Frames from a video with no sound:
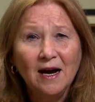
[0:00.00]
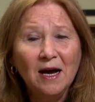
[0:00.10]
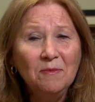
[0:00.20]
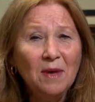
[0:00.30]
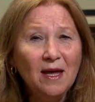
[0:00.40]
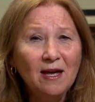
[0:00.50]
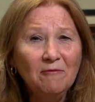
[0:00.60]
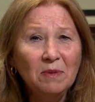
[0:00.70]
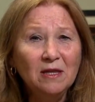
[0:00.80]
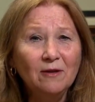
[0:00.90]
I may
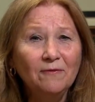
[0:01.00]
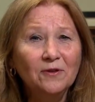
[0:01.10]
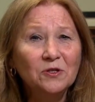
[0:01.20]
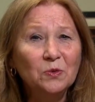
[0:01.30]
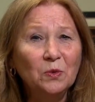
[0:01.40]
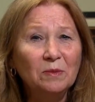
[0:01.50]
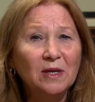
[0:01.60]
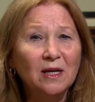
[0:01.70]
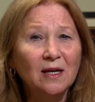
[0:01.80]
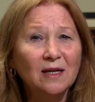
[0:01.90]
have been the first
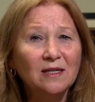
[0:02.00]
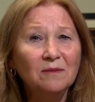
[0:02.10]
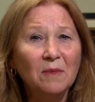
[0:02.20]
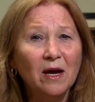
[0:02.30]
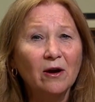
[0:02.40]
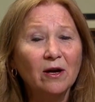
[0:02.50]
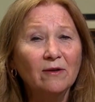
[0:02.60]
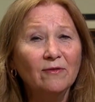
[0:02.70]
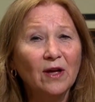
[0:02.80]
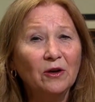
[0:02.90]
woman elected mayor
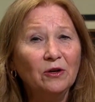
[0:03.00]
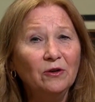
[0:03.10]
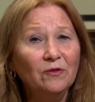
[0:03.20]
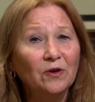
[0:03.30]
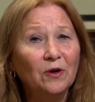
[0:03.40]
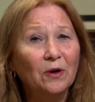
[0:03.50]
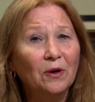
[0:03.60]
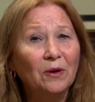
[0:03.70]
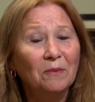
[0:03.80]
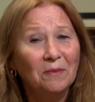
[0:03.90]
of Vancouver,
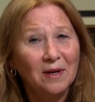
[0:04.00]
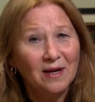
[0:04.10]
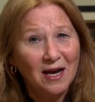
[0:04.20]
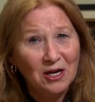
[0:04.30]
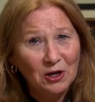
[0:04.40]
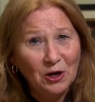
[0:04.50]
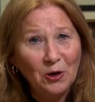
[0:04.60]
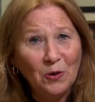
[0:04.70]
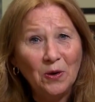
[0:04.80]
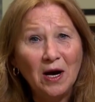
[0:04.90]
but I
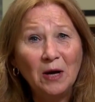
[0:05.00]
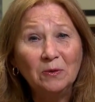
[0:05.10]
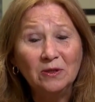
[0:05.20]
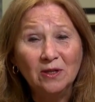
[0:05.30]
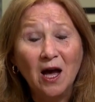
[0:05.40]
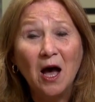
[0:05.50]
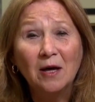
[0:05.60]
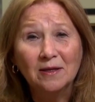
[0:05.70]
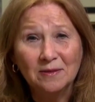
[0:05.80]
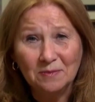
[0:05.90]
know I will not
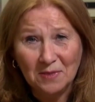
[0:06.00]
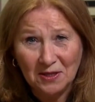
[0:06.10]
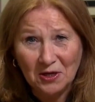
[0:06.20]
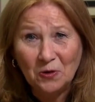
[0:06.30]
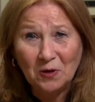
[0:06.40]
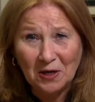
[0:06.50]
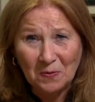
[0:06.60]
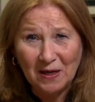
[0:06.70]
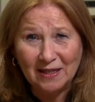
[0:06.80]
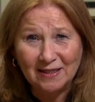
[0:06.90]
be the only
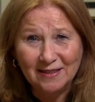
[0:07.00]
one.